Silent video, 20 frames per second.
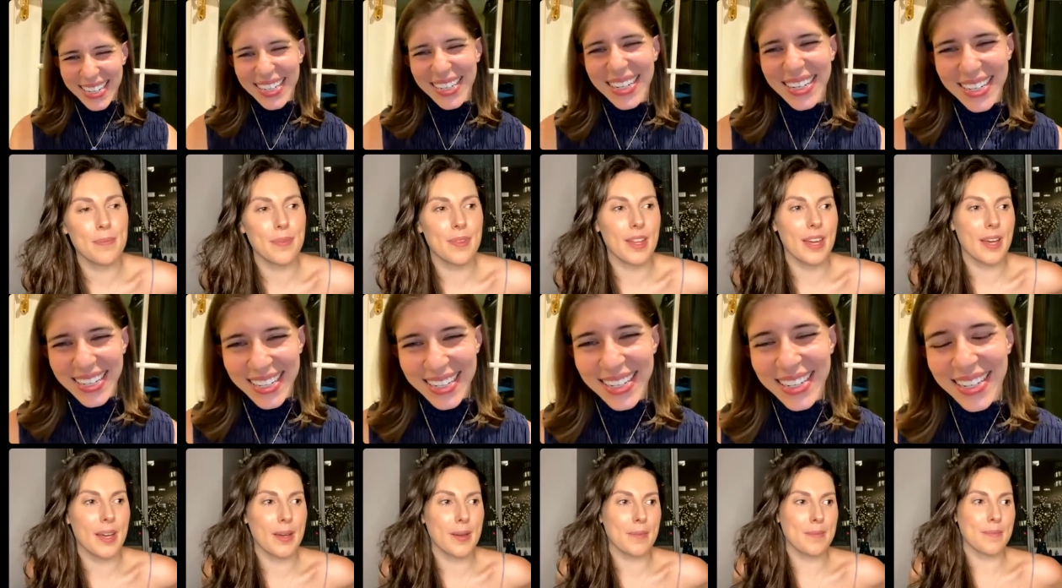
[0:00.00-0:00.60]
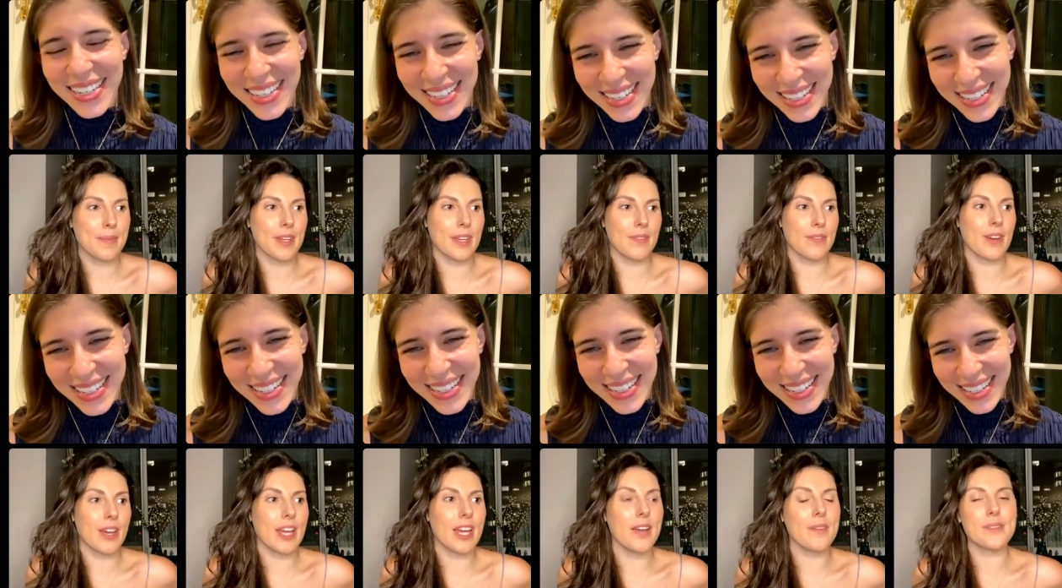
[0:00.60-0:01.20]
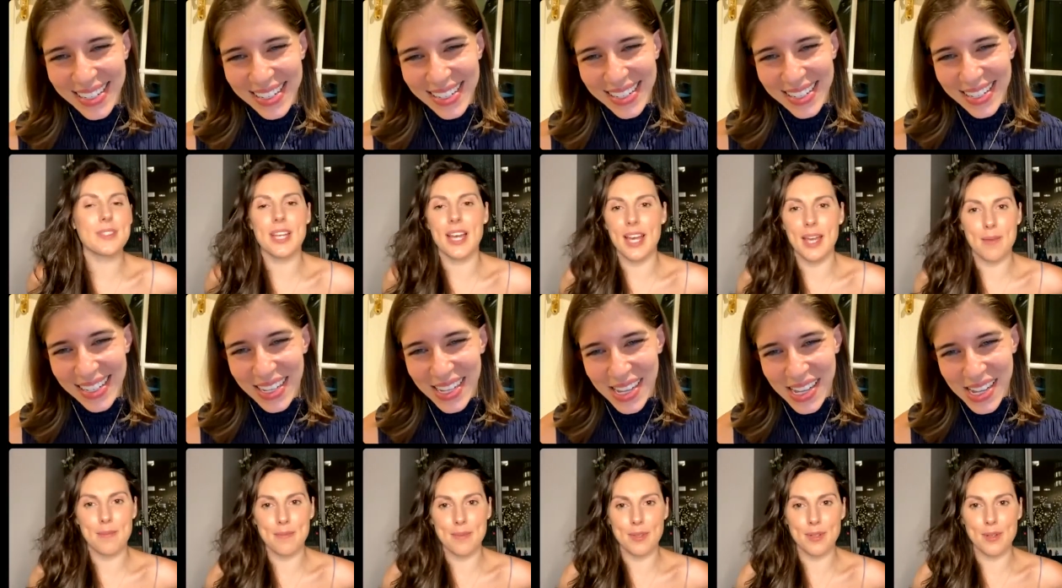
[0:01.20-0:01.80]
Speaker 1: um, if I have time, you
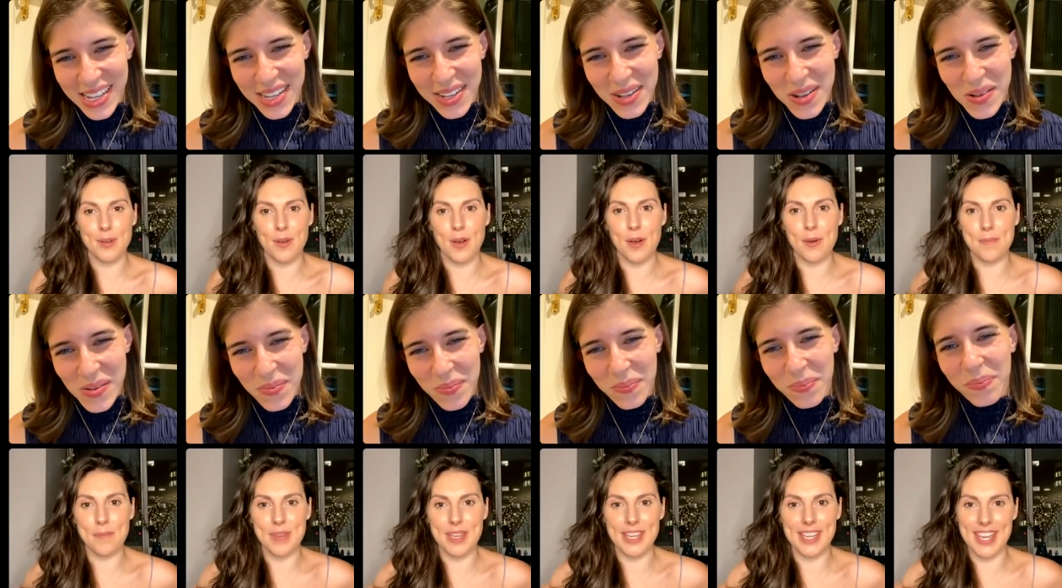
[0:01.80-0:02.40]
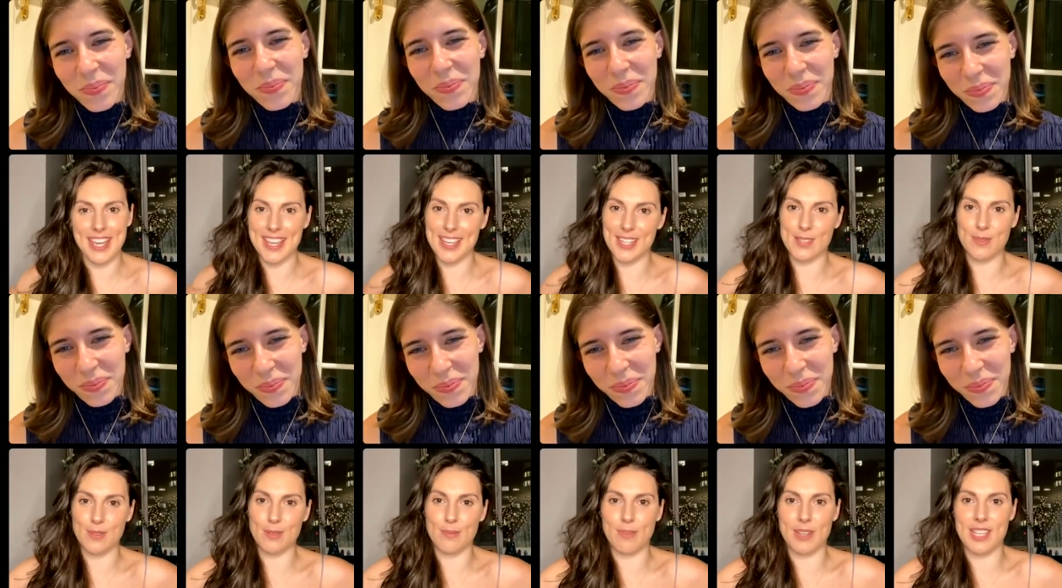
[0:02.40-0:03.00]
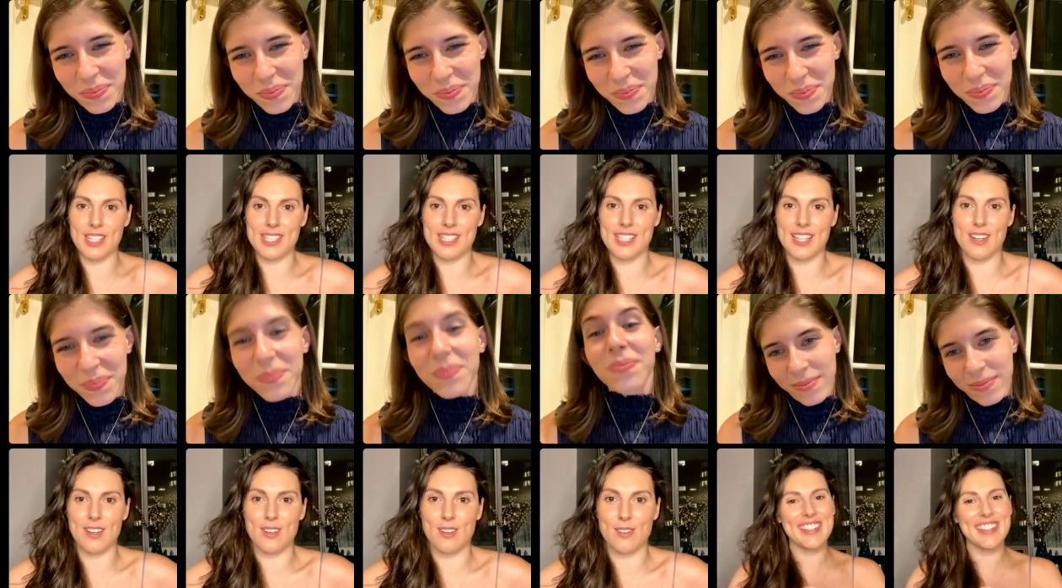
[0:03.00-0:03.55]
know, I'll make eggs for myself.